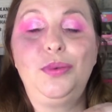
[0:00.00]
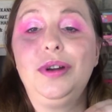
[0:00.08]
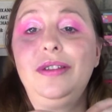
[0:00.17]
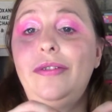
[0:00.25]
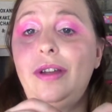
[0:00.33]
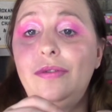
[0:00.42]

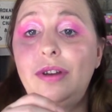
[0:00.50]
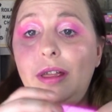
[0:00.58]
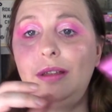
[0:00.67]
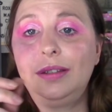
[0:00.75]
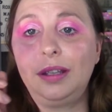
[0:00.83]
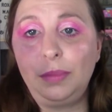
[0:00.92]

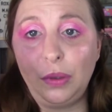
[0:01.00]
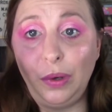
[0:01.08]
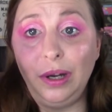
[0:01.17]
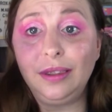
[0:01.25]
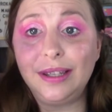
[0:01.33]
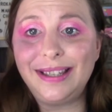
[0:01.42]
$25, I'd be
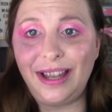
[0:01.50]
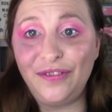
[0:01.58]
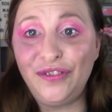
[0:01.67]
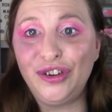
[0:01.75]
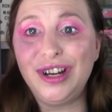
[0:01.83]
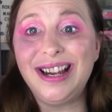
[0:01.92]
wearing this
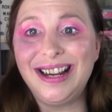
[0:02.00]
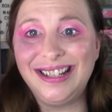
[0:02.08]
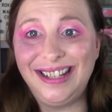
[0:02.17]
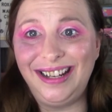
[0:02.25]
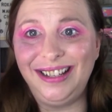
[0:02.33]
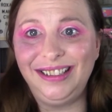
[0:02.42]
every
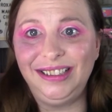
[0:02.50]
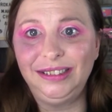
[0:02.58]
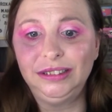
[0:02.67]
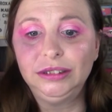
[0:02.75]
day.